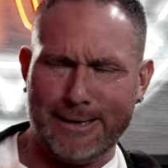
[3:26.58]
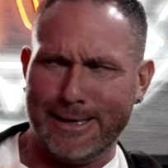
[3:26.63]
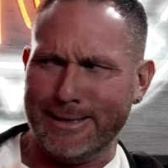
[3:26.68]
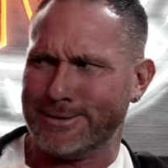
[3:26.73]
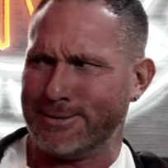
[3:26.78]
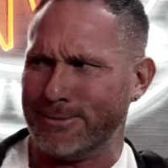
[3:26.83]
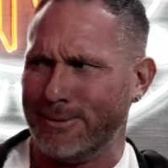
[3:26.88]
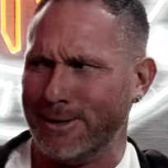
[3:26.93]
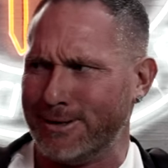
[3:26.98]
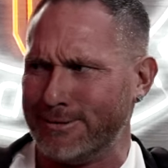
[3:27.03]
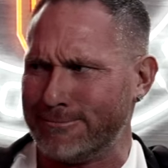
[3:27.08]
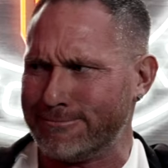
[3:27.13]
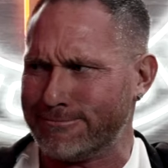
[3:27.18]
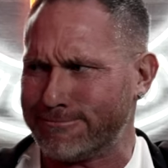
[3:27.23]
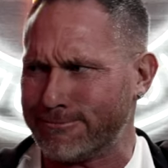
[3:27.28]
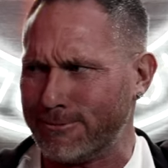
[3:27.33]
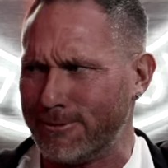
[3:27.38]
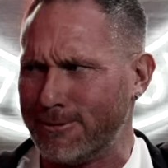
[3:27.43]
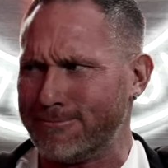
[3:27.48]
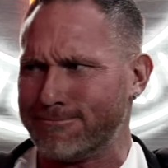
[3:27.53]
I'm
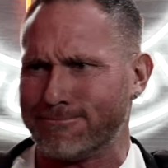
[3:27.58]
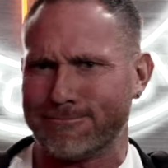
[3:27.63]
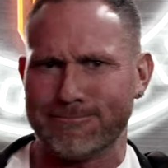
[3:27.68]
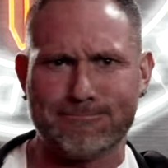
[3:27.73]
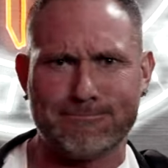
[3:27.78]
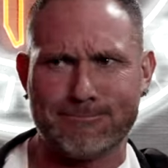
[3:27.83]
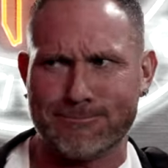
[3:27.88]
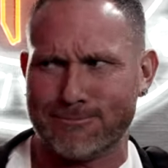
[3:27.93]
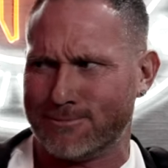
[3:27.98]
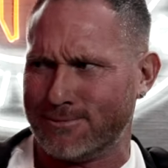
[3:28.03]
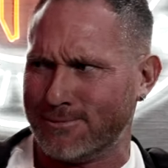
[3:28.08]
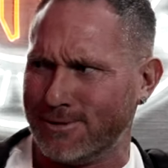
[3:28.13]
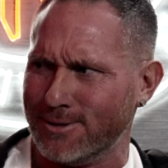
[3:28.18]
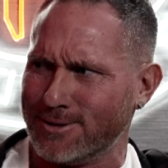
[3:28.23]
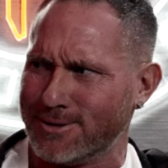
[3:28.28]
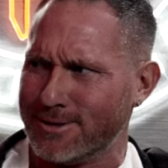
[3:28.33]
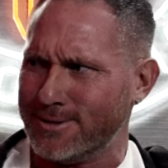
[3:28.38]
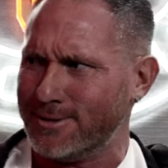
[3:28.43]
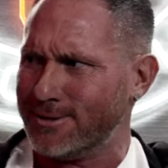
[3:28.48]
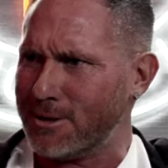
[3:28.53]
like
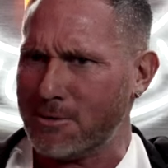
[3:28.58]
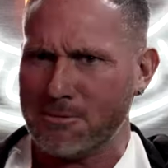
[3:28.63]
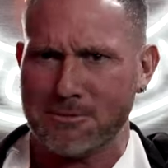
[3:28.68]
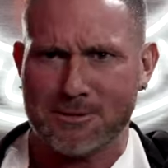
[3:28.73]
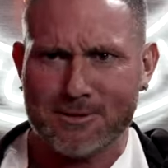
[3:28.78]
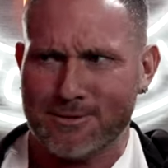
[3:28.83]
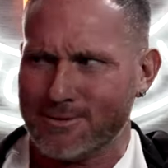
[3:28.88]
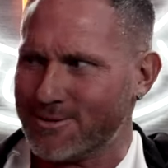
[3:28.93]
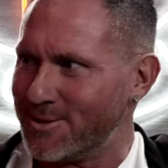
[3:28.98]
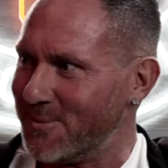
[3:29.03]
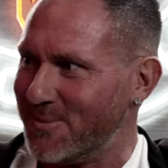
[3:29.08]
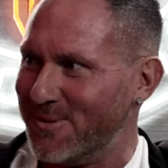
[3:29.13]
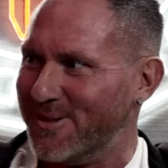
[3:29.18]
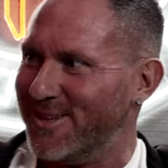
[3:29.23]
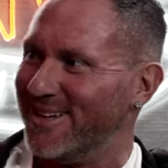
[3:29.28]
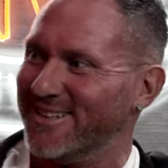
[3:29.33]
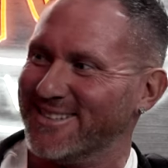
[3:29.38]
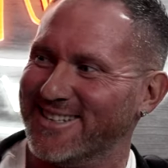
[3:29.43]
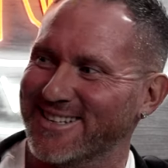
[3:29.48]
13 shows in or something like that.